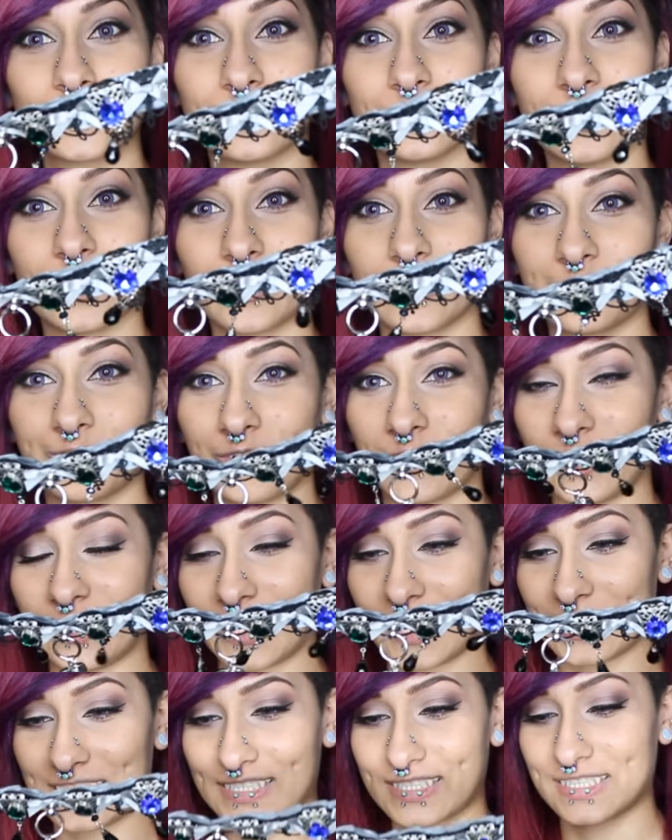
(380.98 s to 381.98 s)
Very, very
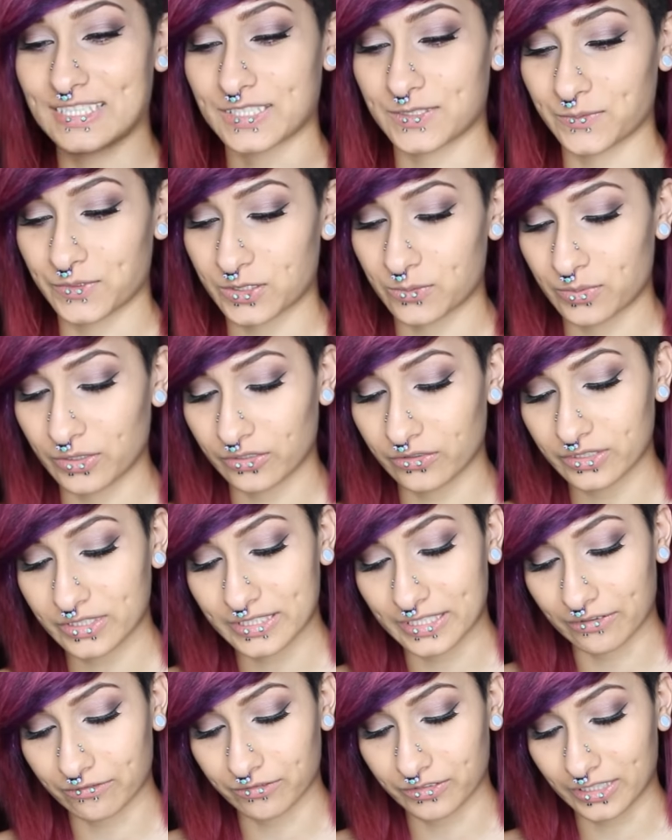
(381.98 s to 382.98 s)
nice. This one's
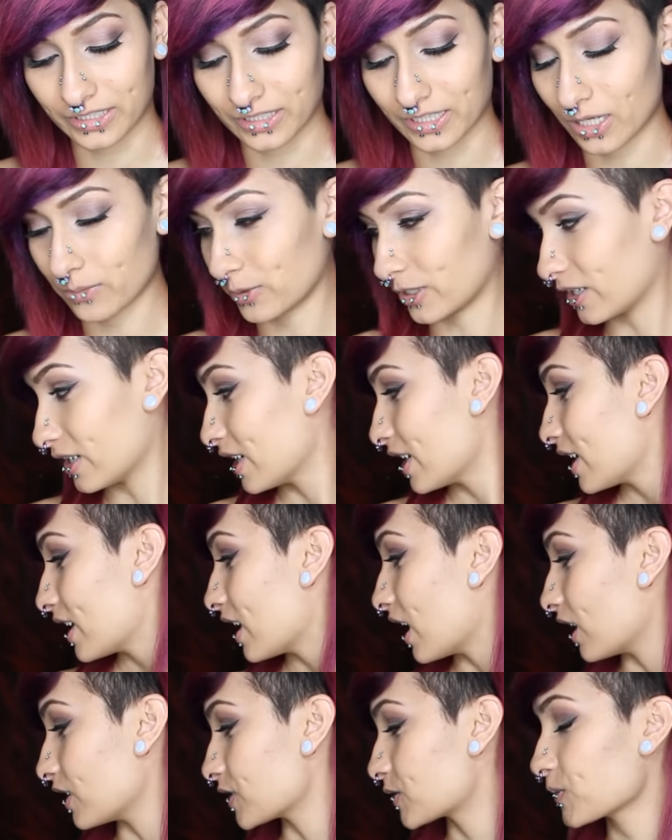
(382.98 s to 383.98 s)
built definitely a lot better.
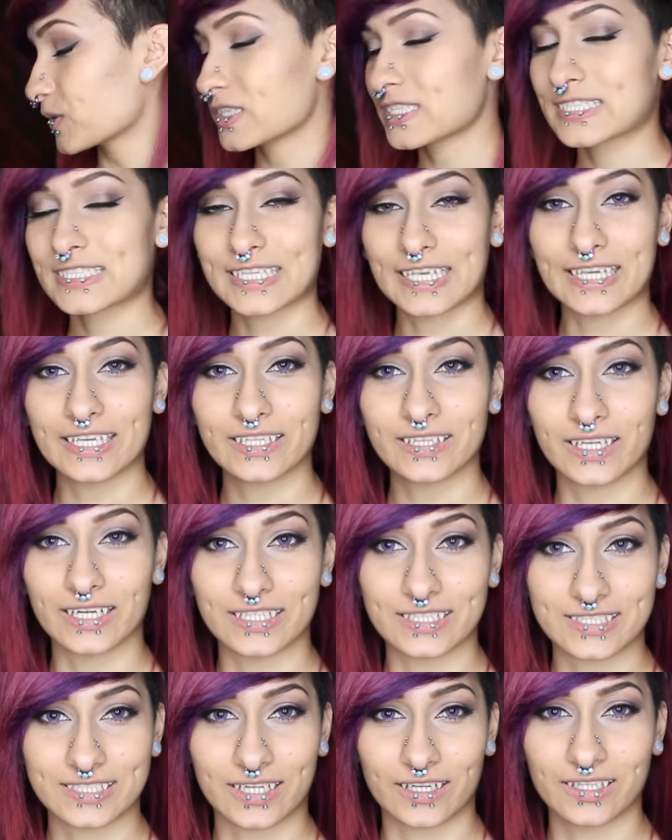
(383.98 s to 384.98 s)
I just want to say that
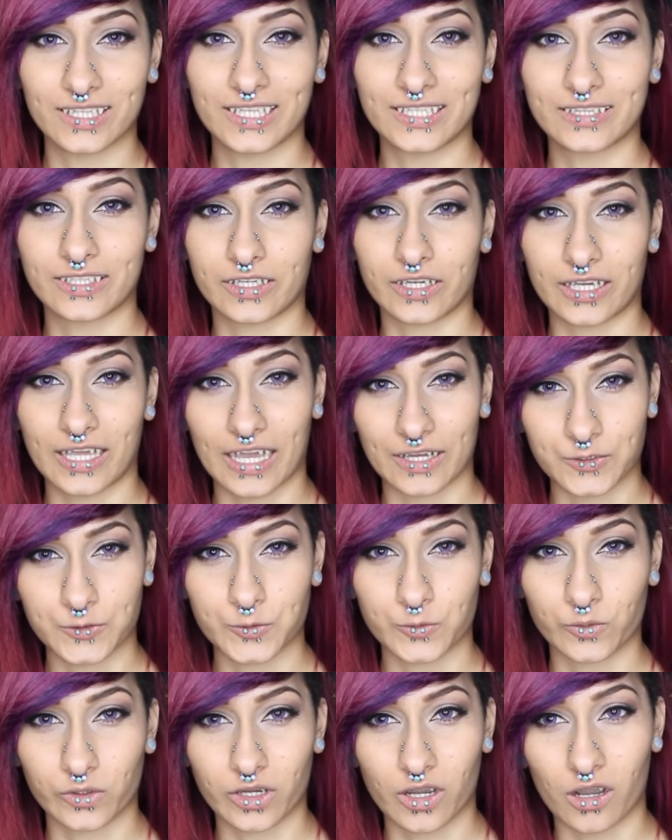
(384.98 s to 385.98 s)
it's not like the
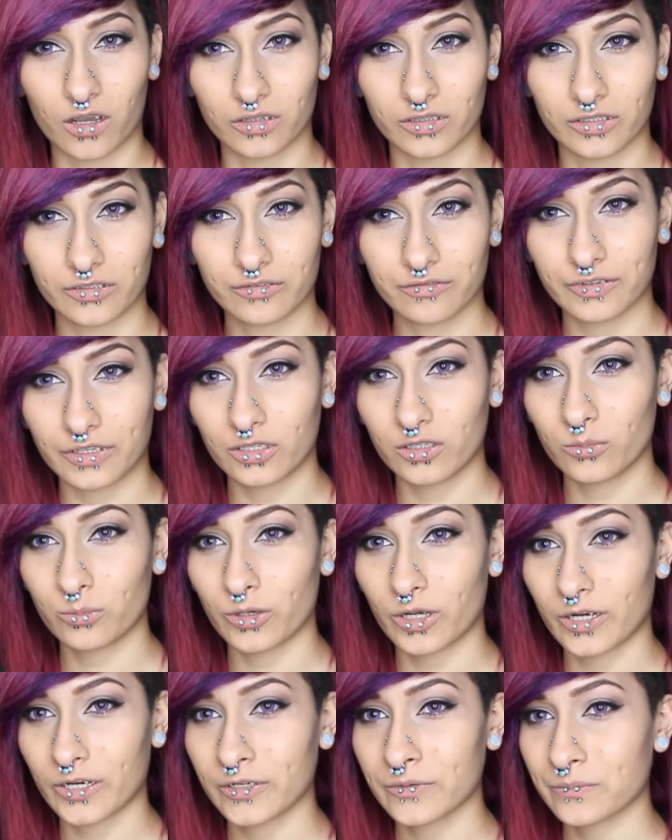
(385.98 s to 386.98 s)
actual collar fell
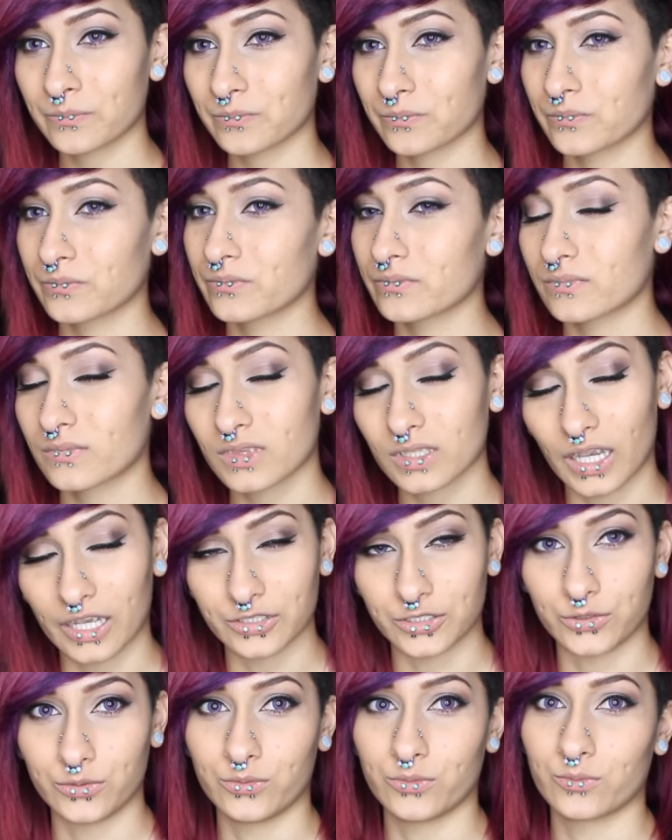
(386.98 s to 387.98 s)
apart. I
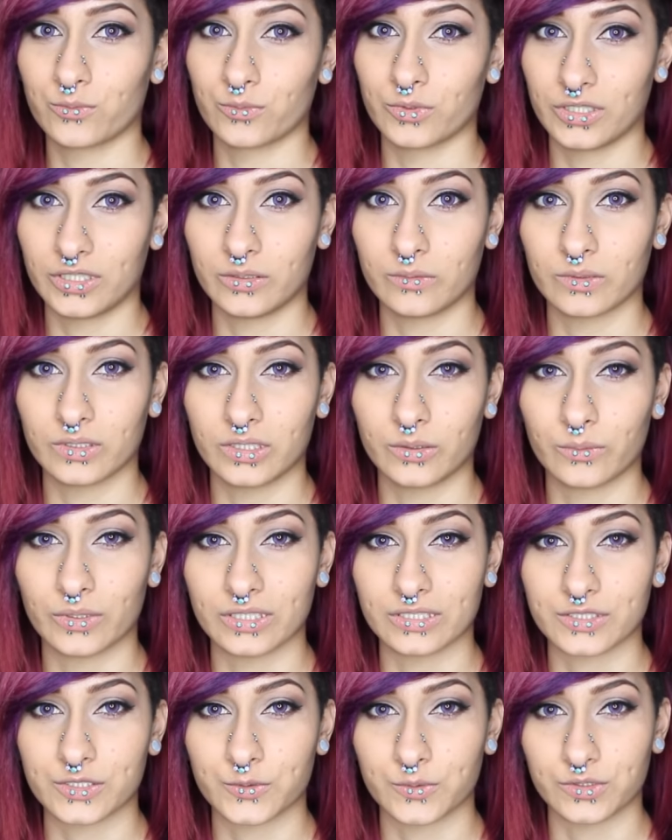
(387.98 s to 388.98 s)
do really, really
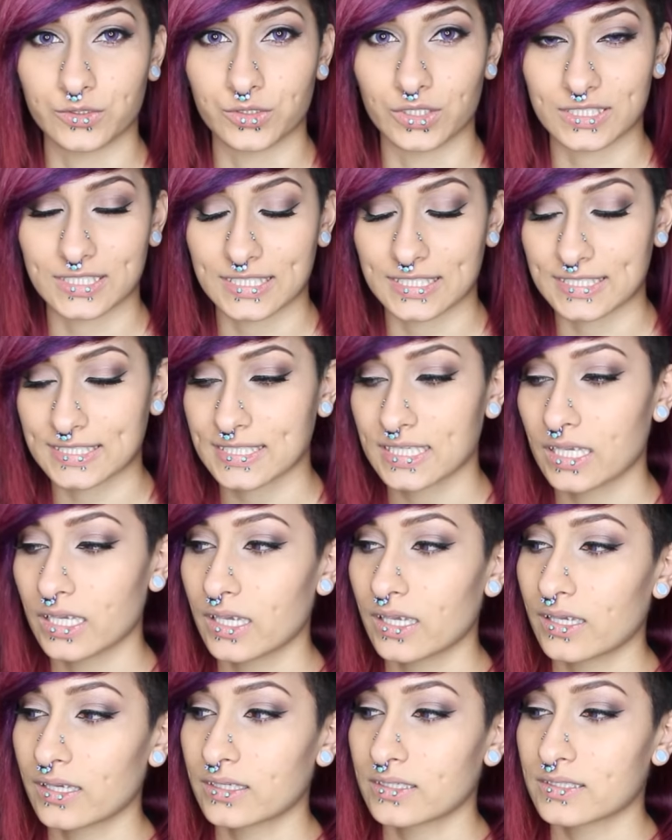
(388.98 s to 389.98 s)
want to address this.
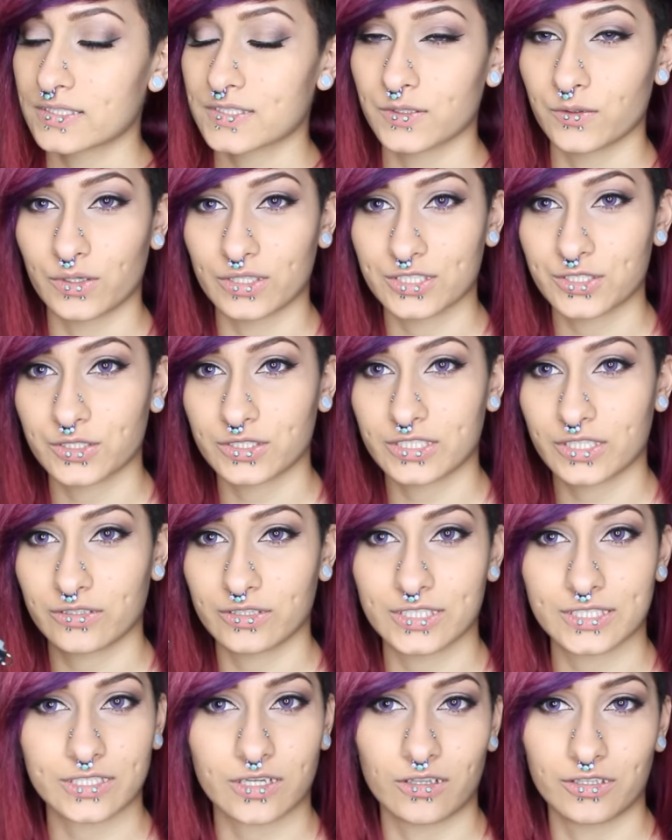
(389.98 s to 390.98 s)
So as you can tell,
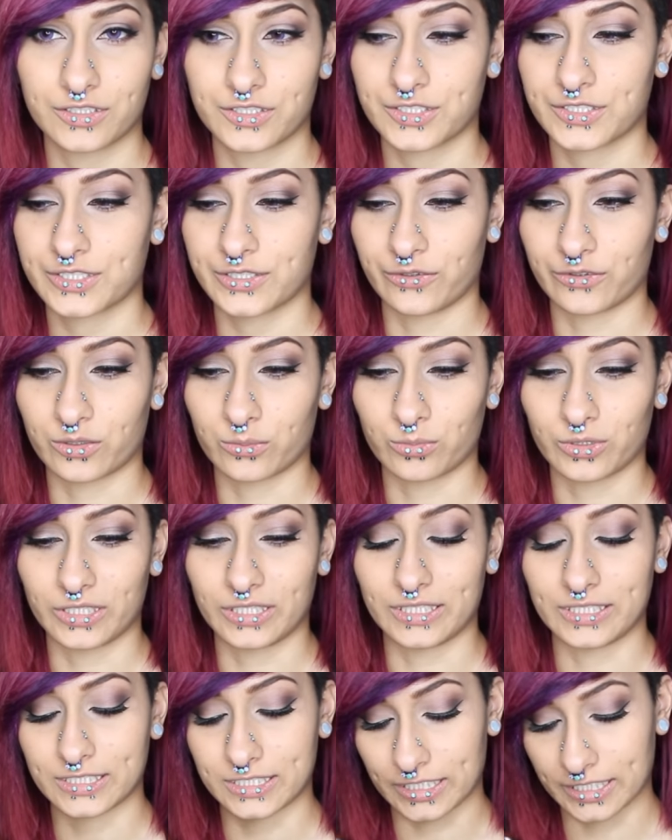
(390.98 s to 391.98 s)
this collar is still
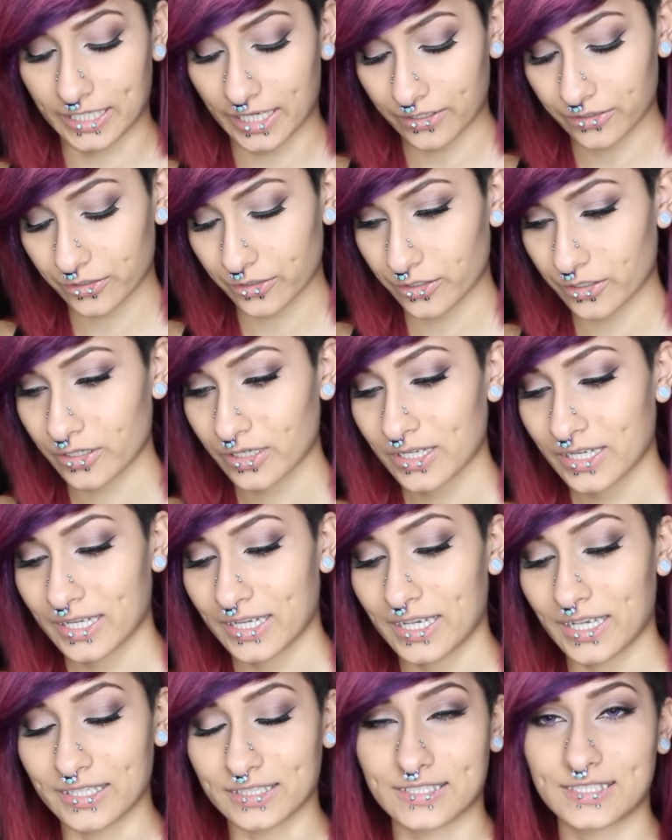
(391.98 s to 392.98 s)
completely together.
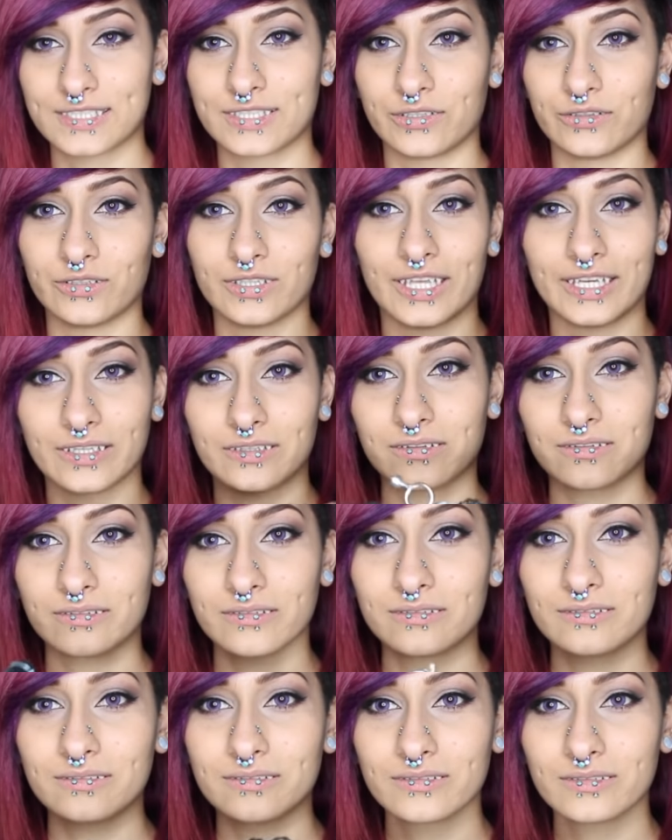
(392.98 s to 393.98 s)
It's still like
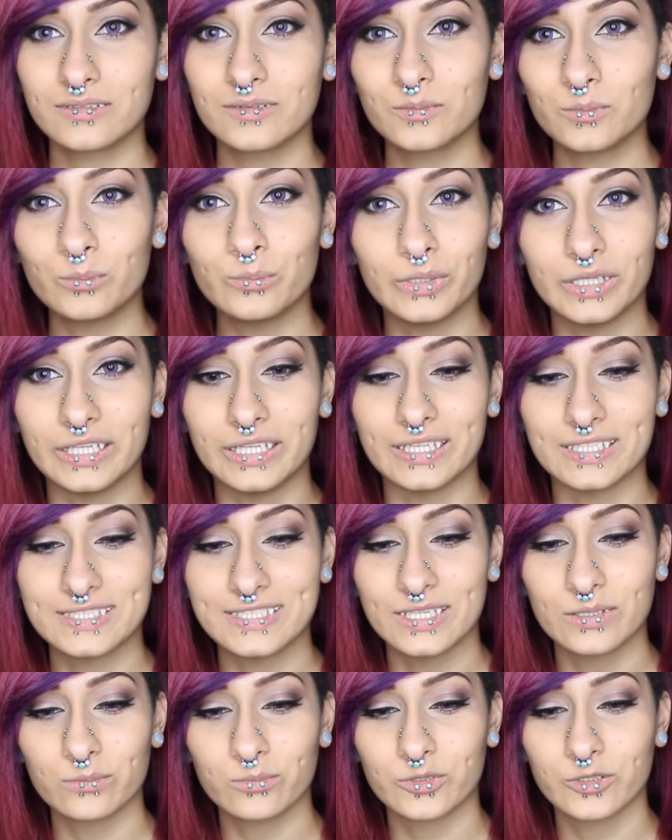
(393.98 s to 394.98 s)

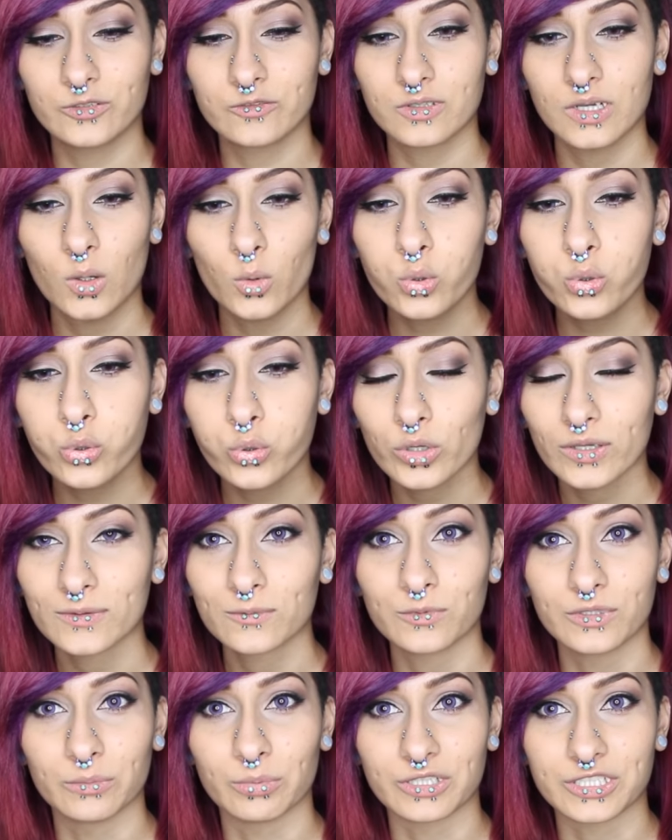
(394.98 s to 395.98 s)
BDSM proof
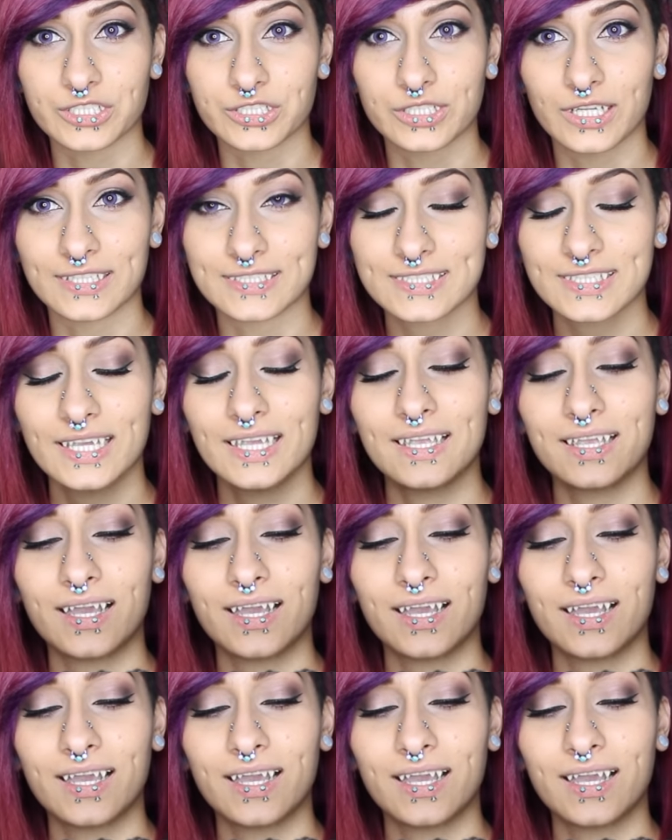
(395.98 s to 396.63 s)
with a bunch of dust.